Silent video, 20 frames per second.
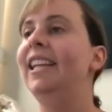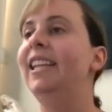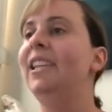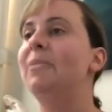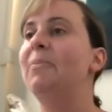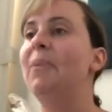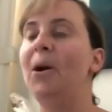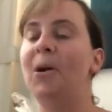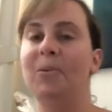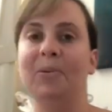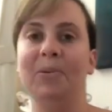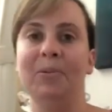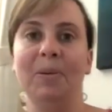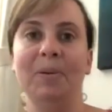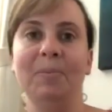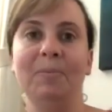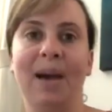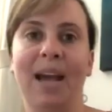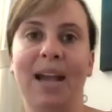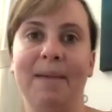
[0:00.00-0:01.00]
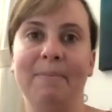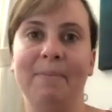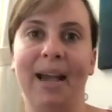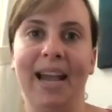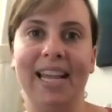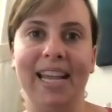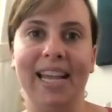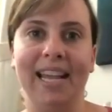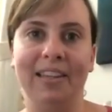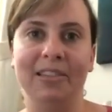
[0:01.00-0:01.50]
the poem by
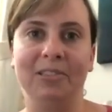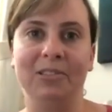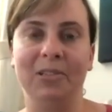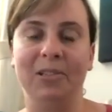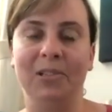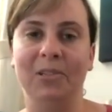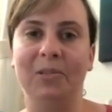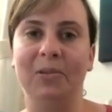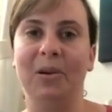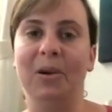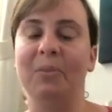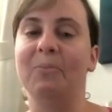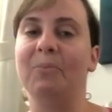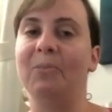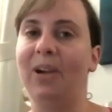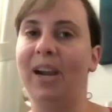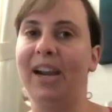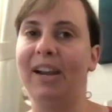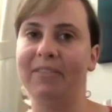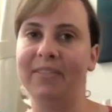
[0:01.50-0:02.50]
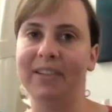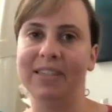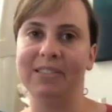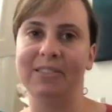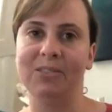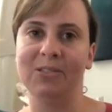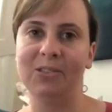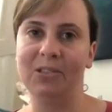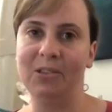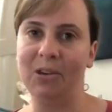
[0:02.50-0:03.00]
Maya Angelou, A Brave and
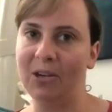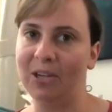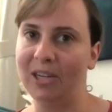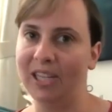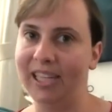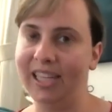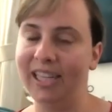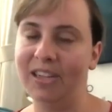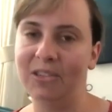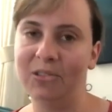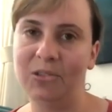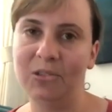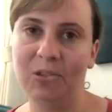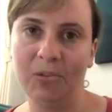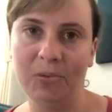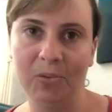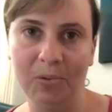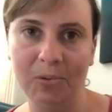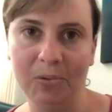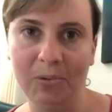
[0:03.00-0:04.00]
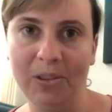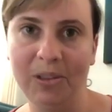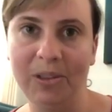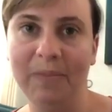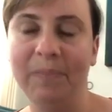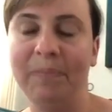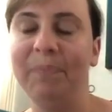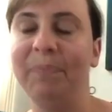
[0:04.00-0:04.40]
Startling Truth.